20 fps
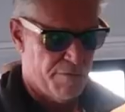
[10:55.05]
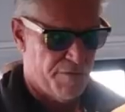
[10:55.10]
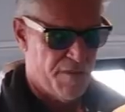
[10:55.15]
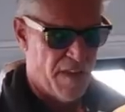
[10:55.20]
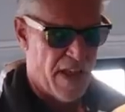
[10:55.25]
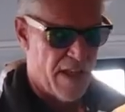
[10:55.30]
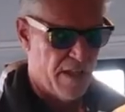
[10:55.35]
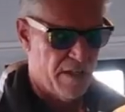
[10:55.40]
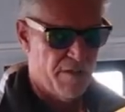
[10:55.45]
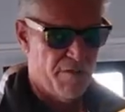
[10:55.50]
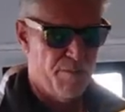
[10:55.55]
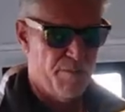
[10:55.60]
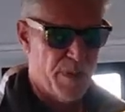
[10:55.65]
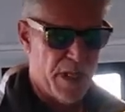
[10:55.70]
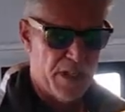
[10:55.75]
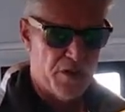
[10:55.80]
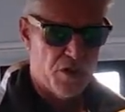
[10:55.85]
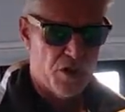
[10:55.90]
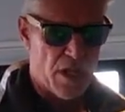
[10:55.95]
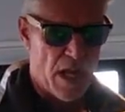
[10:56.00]
fan of
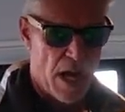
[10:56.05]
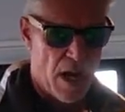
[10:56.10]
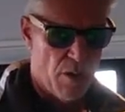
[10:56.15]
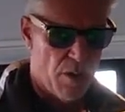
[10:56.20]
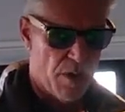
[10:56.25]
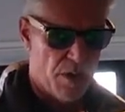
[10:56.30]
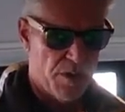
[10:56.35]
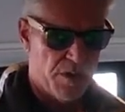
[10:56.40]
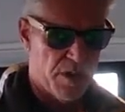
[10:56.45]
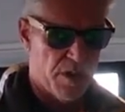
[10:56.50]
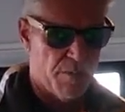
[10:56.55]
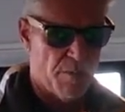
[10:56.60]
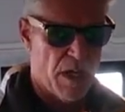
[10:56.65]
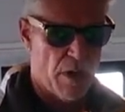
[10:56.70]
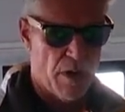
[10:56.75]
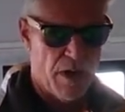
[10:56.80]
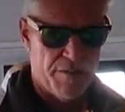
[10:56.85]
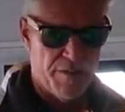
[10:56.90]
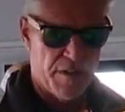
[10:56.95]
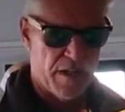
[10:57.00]
big showers. My
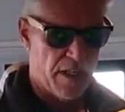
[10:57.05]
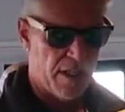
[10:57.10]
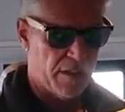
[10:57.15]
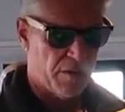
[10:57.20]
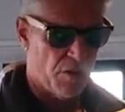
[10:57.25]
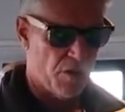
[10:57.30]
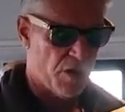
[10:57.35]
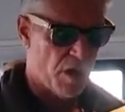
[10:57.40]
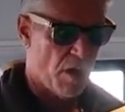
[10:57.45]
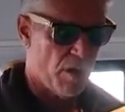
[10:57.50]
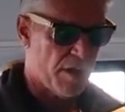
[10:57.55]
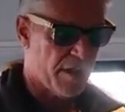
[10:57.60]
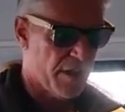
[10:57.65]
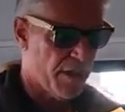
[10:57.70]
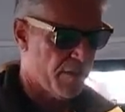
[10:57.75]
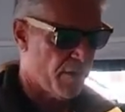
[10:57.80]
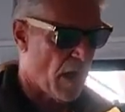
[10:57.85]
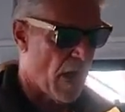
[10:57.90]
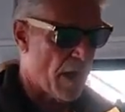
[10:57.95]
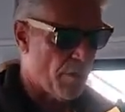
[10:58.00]
wife and I like to shower
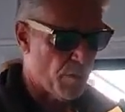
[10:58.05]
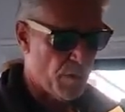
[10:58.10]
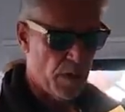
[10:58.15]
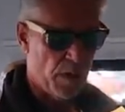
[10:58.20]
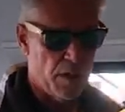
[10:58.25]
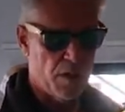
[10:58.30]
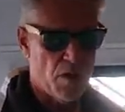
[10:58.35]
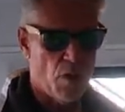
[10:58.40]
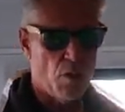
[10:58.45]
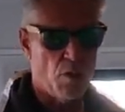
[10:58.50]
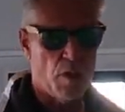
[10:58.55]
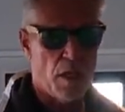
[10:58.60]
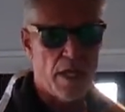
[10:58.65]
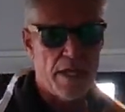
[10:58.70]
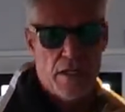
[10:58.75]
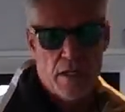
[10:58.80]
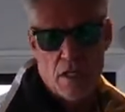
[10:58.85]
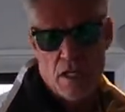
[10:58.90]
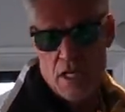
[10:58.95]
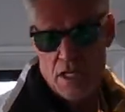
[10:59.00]
together. I really don't
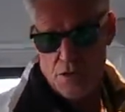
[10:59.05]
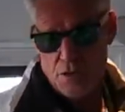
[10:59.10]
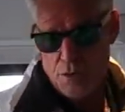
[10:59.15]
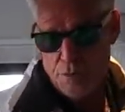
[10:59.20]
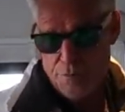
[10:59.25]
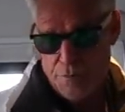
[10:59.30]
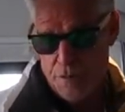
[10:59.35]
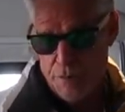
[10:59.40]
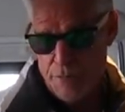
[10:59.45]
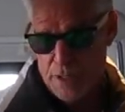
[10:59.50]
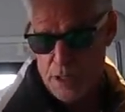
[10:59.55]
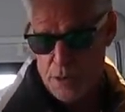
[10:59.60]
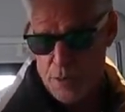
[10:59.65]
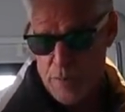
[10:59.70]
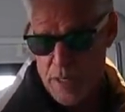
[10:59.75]
like claustrophobic